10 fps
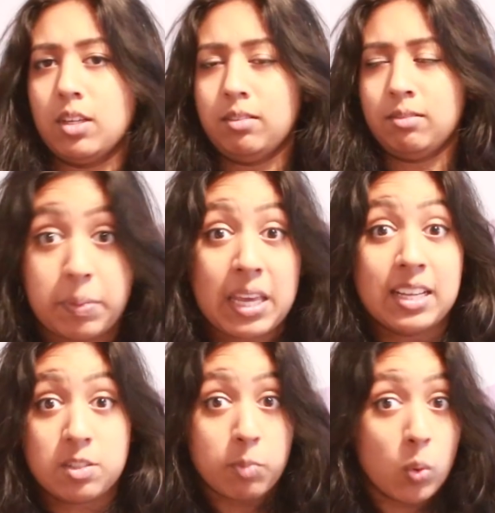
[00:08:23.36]
you know? But yeah,
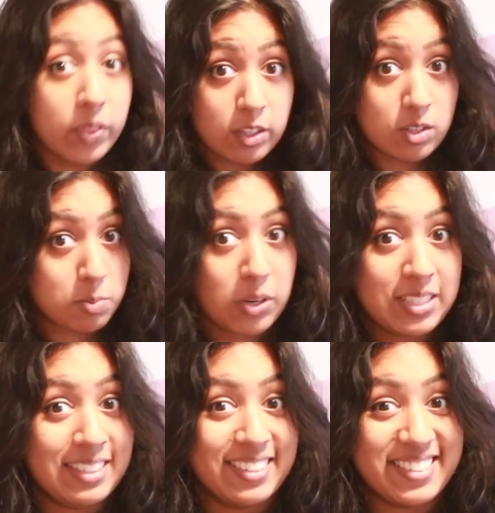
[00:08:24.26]
it's more than just
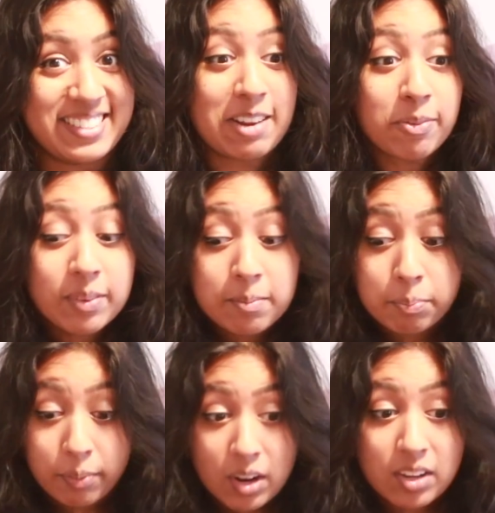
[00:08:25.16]
prettiness.
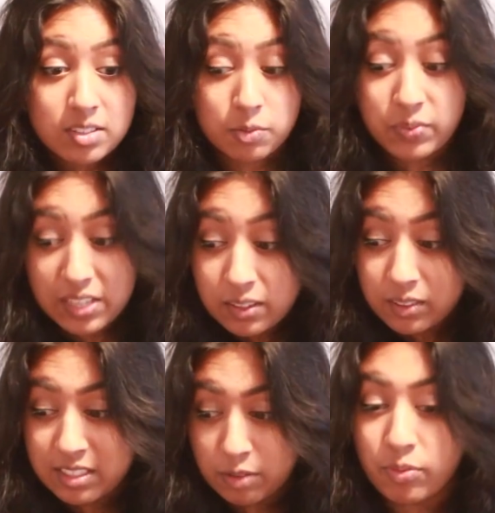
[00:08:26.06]
Different bras
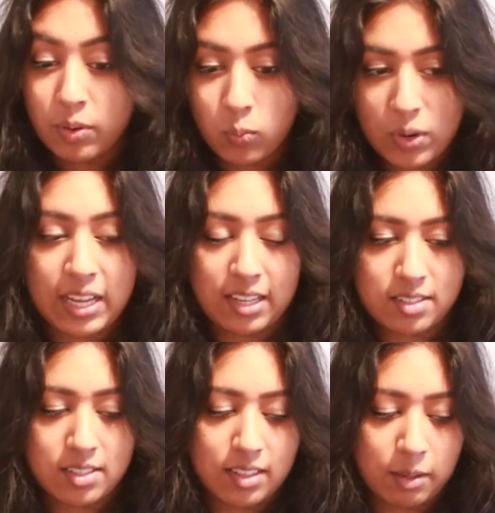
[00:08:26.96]
feel different
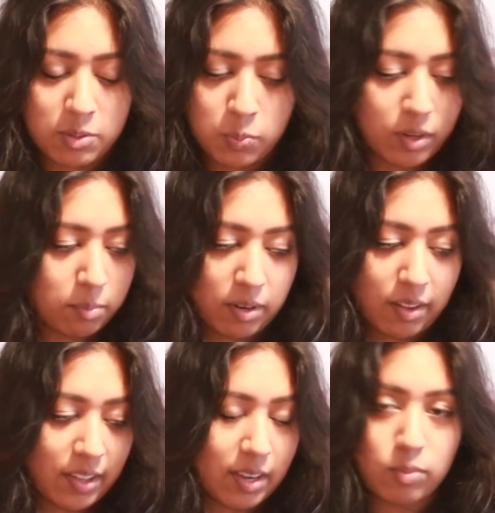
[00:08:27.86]
ways. There was one
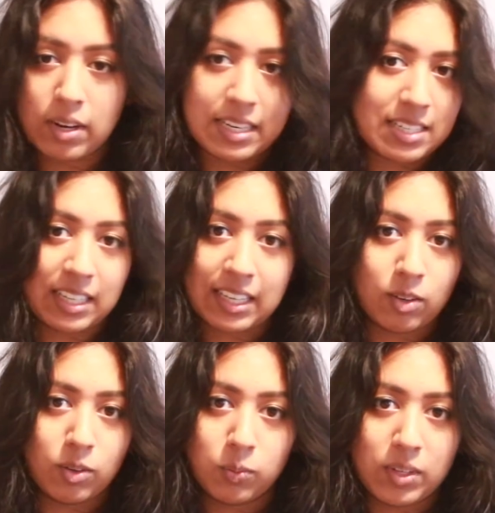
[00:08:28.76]
bra that I really didn't
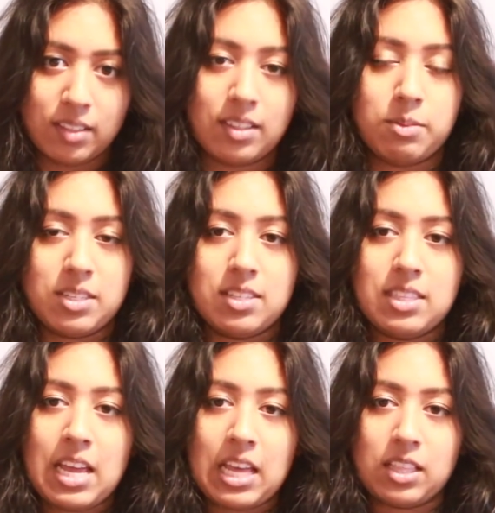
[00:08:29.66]
get on with. There was this
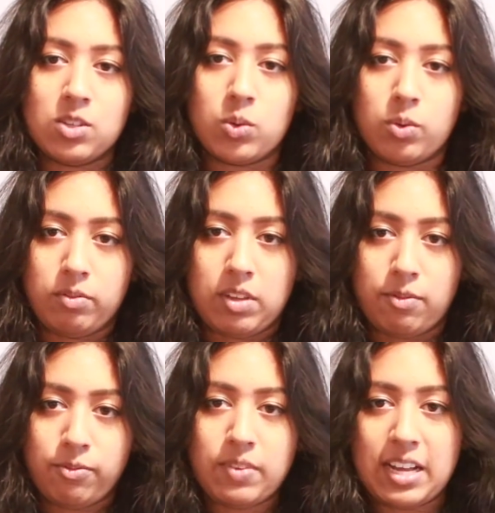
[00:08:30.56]
thing that sort of you
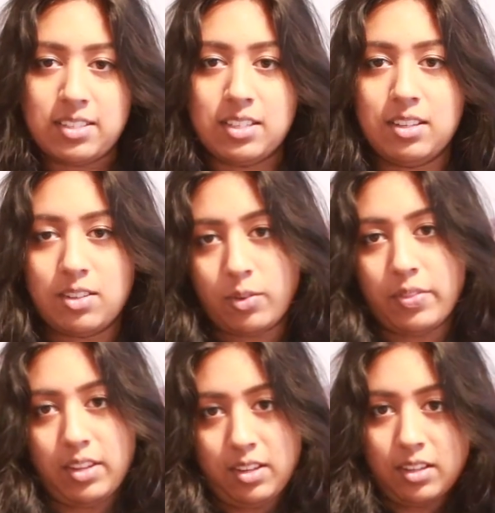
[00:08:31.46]
fastened
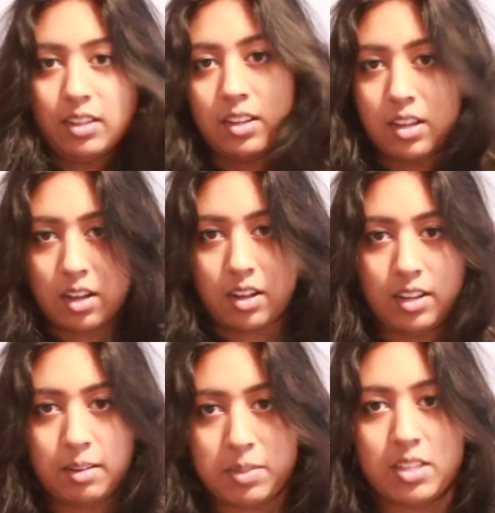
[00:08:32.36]
on the
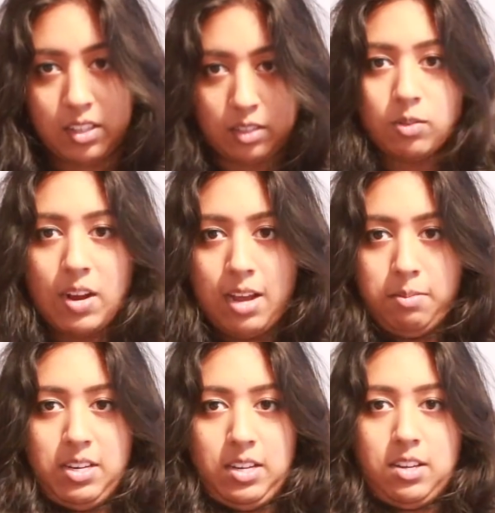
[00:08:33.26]
arms and you
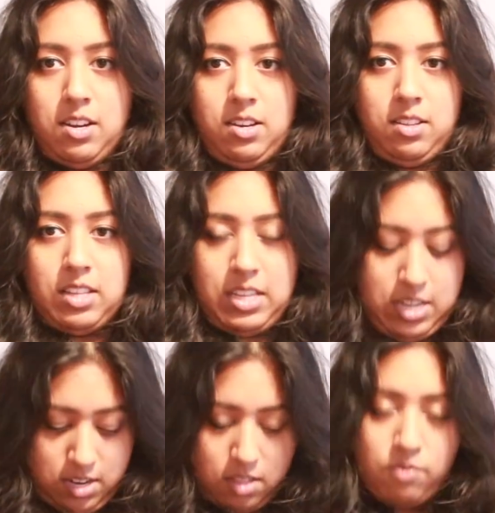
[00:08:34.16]
grabbed and it kind of
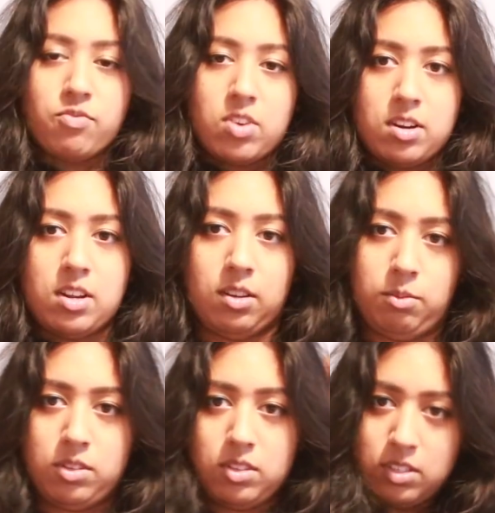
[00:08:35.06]
thingied at the front, and it
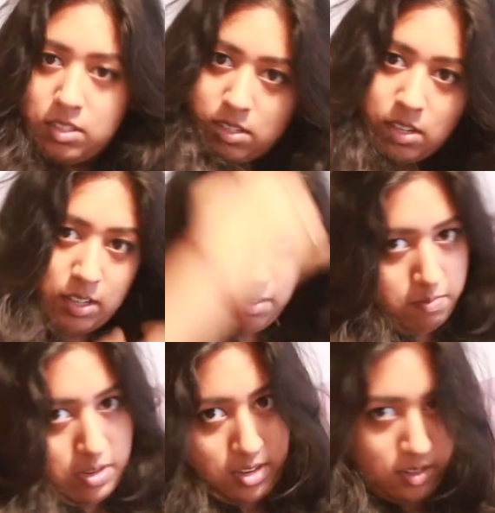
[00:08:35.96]
was just like
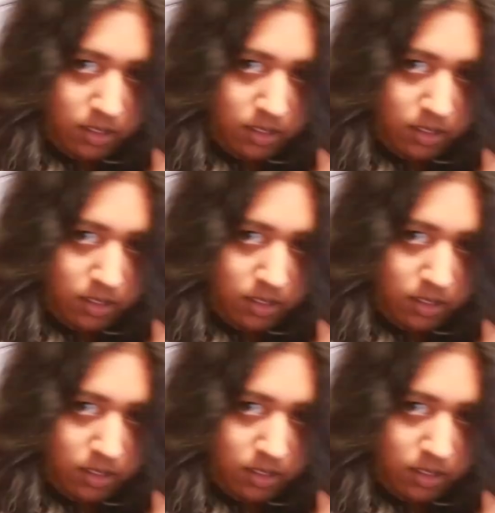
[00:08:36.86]
a